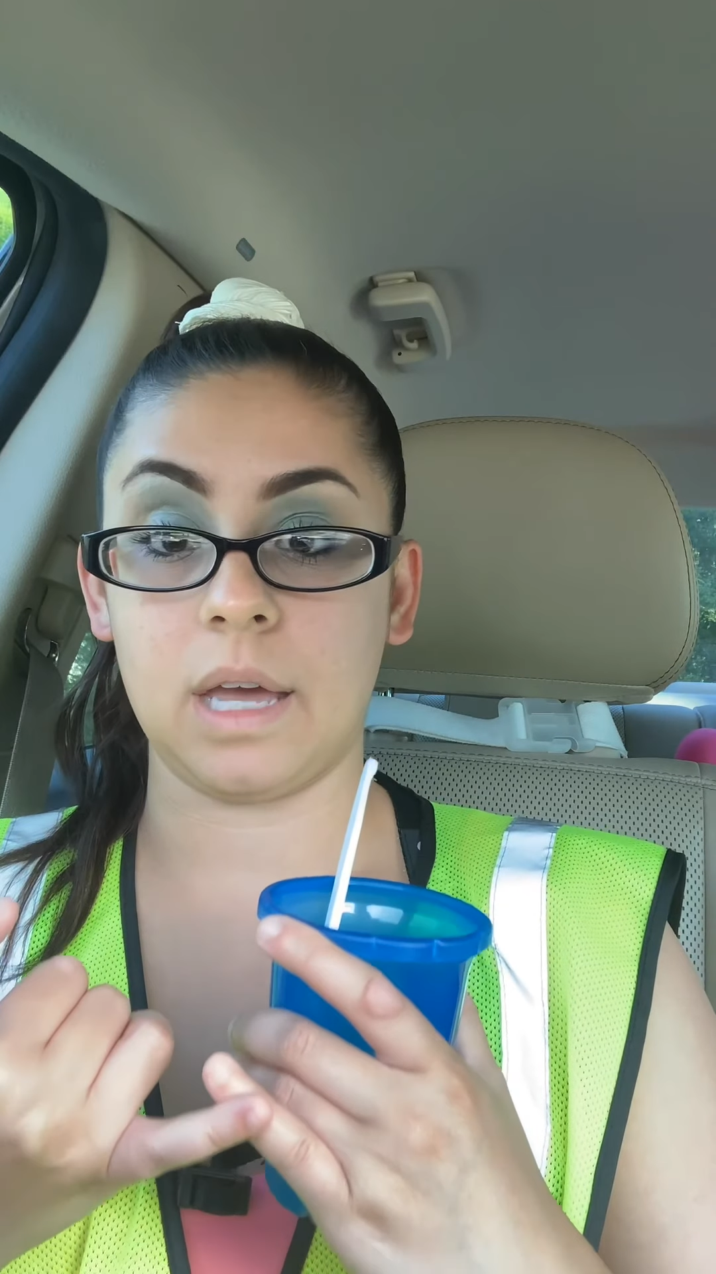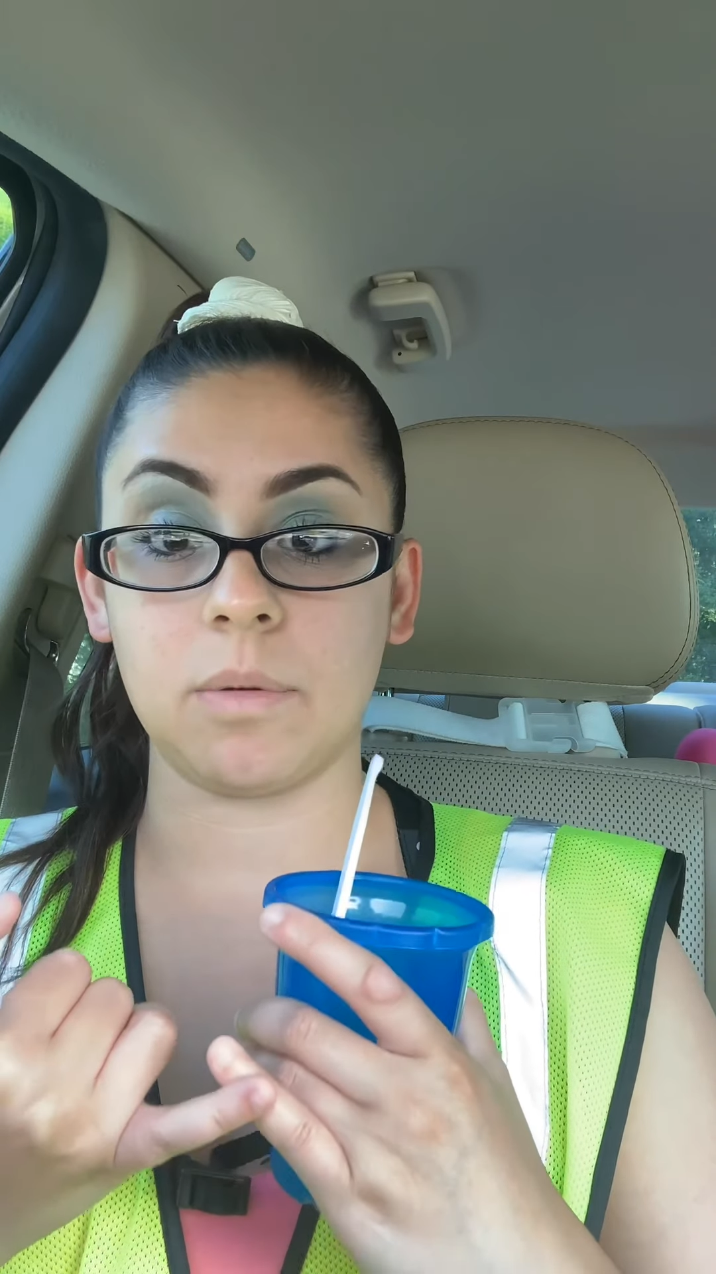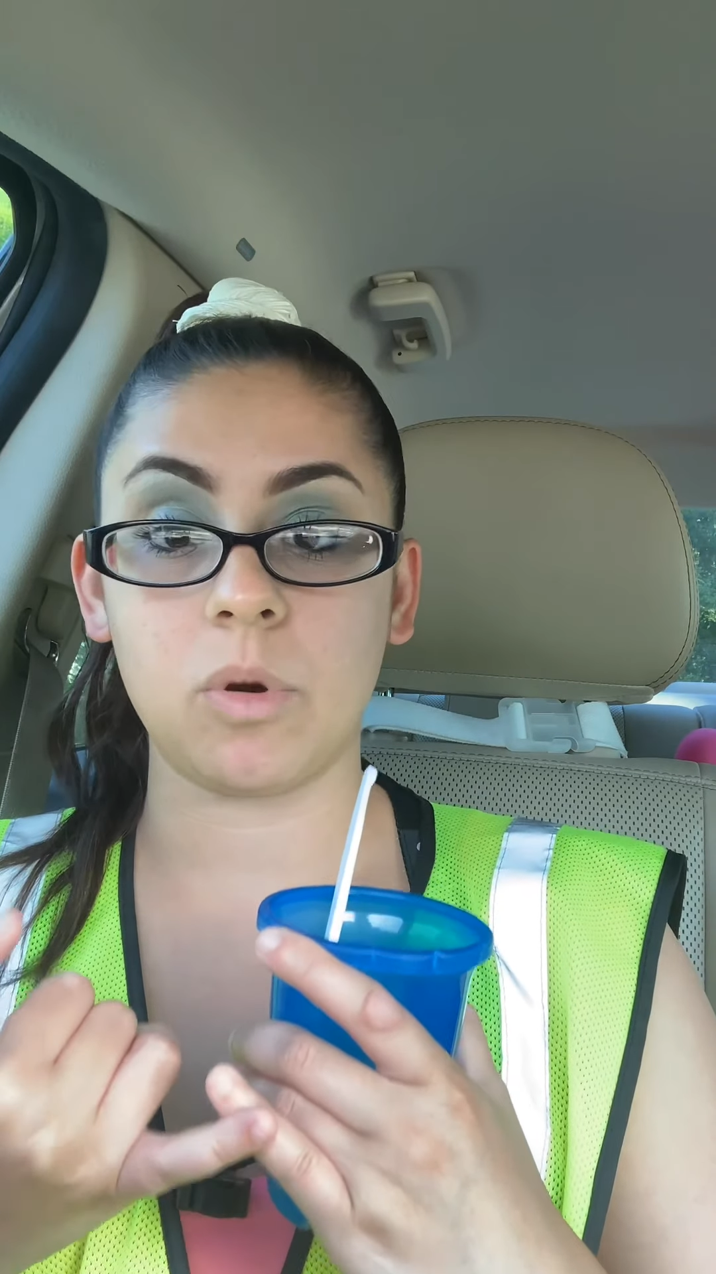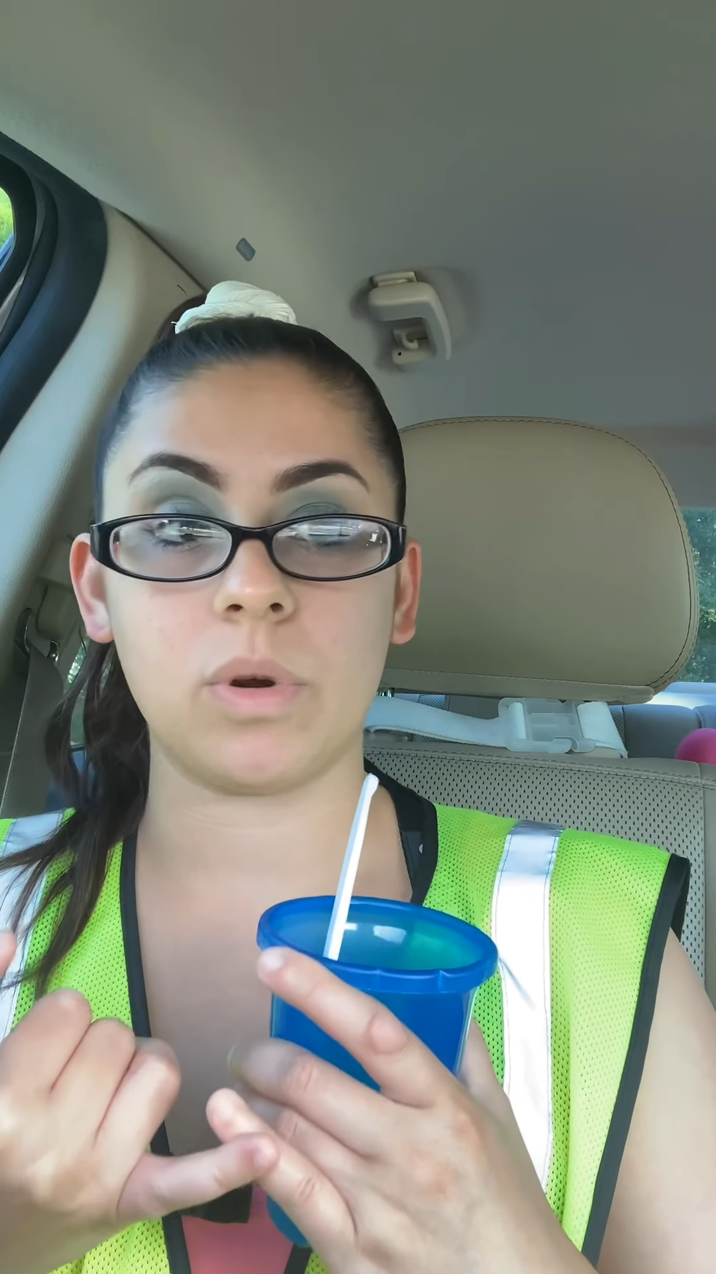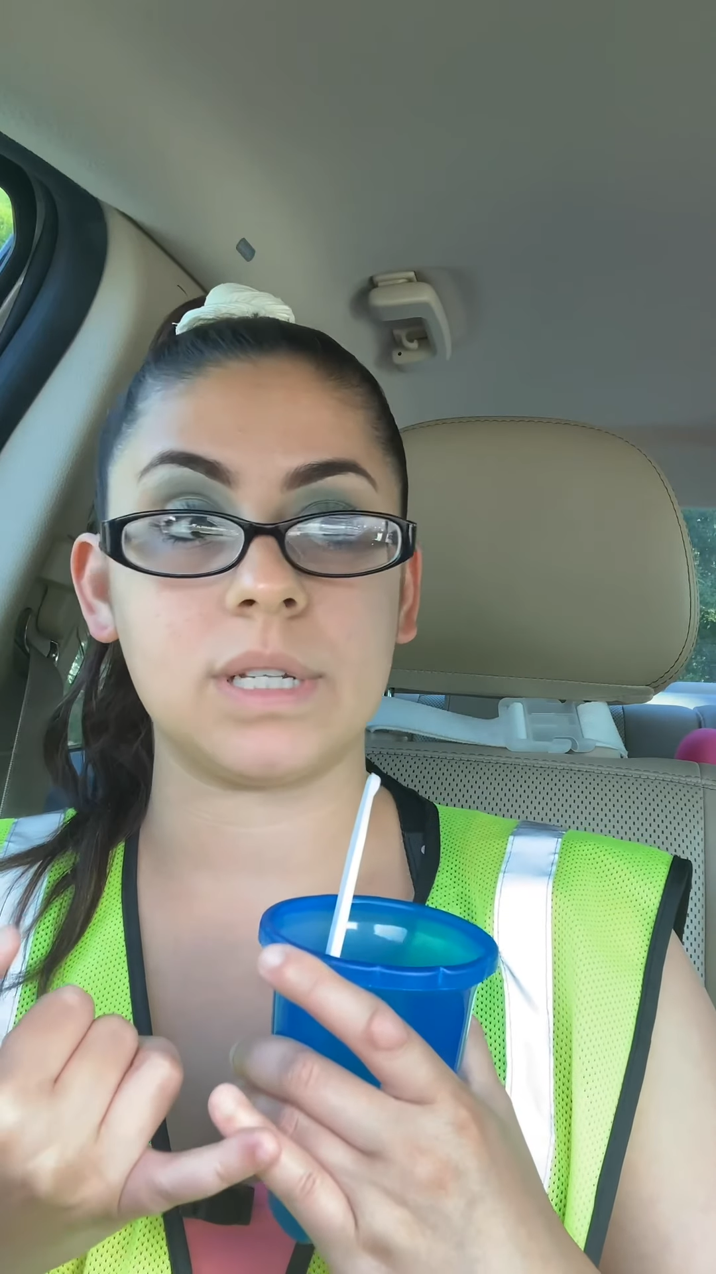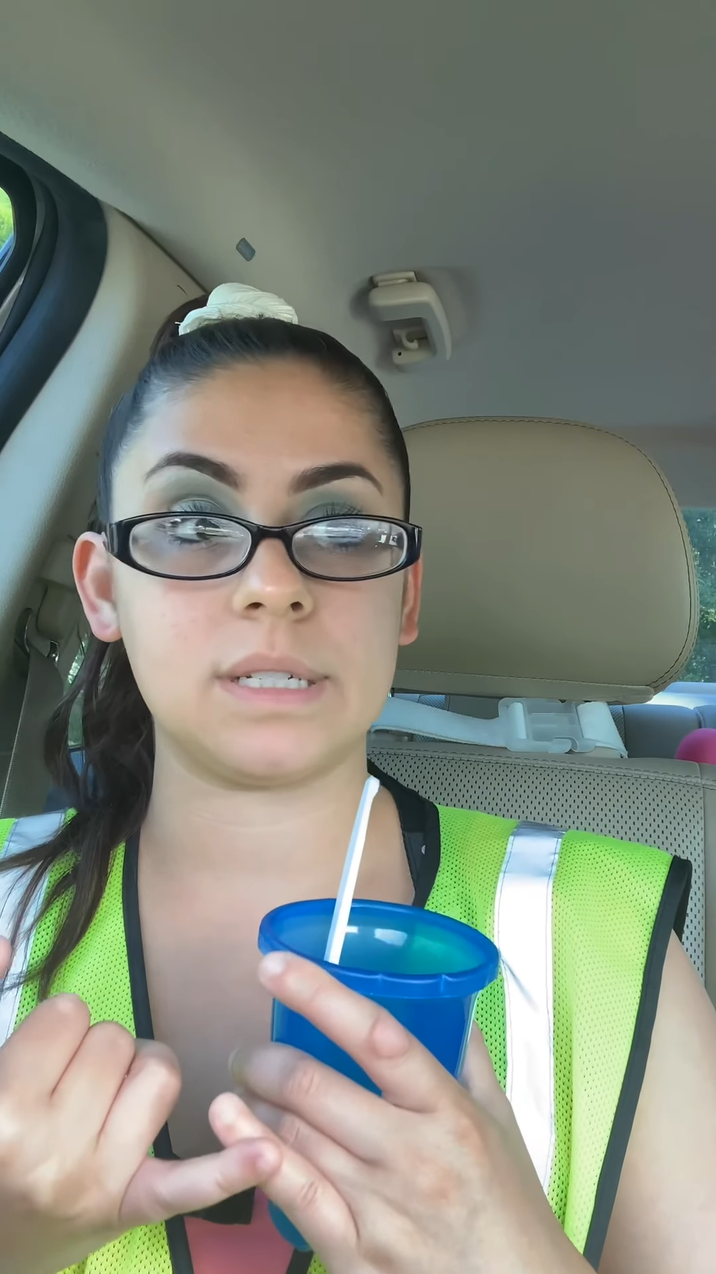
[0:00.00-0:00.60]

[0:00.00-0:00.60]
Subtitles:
am going